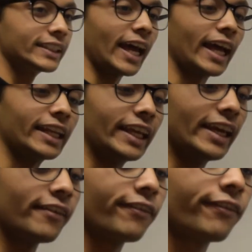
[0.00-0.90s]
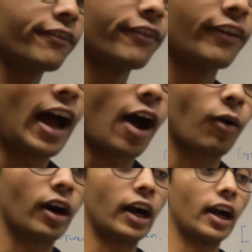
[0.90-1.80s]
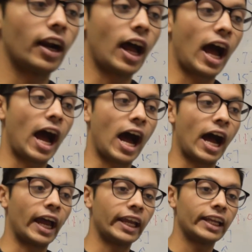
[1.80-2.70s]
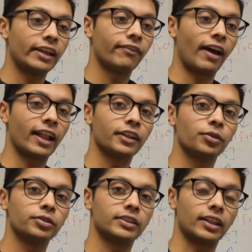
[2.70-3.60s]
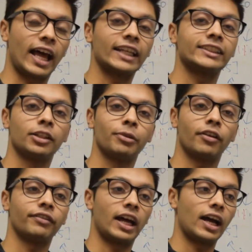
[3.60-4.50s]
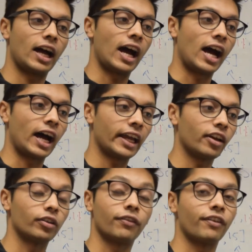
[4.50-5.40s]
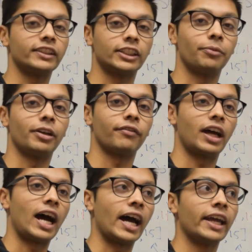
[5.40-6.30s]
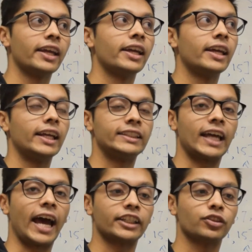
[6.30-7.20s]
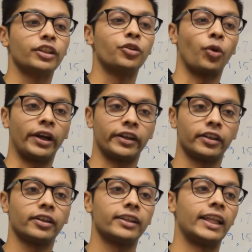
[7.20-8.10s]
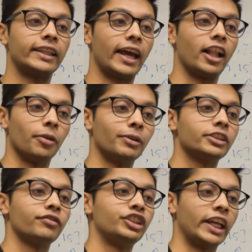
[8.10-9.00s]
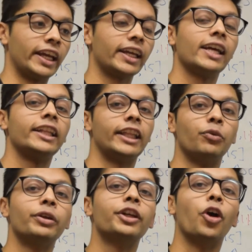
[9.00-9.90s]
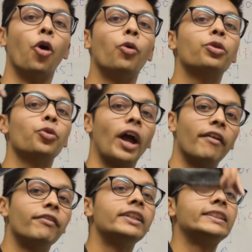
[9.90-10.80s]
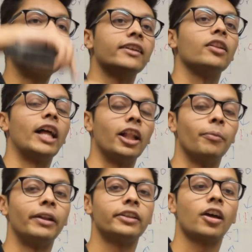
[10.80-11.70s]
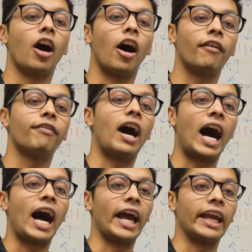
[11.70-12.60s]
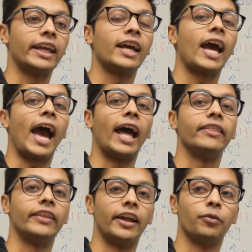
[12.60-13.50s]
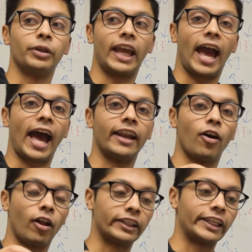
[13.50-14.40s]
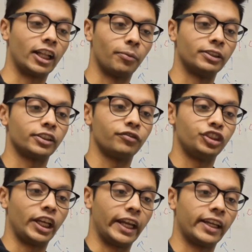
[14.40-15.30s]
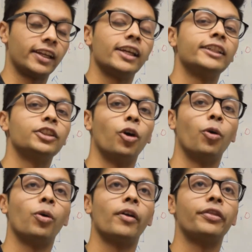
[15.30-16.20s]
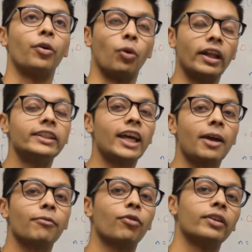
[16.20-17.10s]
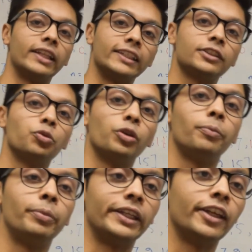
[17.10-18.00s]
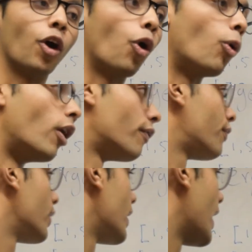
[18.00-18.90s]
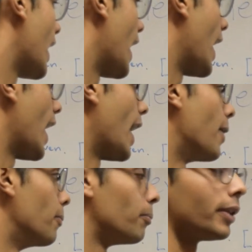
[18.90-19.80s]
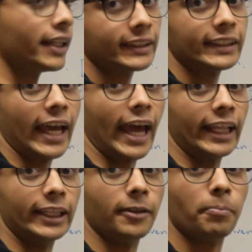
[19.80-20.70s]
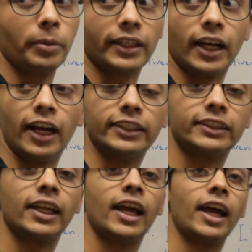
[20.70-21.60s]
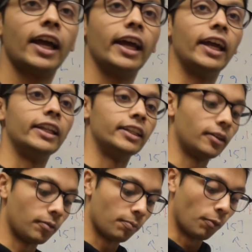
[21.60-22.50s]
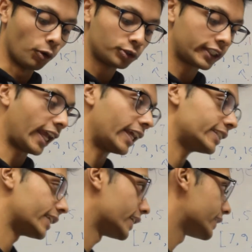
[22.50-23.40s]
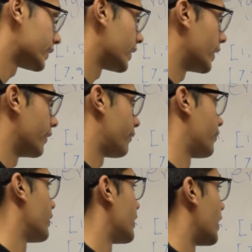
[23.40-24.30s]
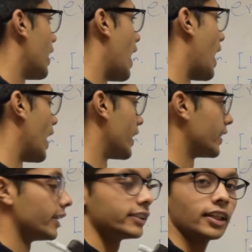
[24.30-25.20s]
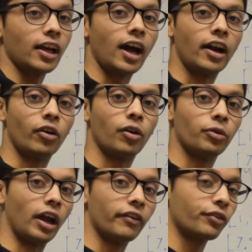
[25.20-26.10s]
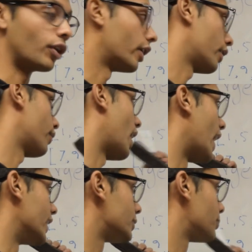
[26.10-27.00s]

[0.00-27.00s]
that if our I values, the last element of the I, or the first element of the I, is actually greater than the elements of J, then we go through every single element of I, and then we add all the elements of J. So the runtime for this would be O of m plus n, because in most cases, if you run out of i's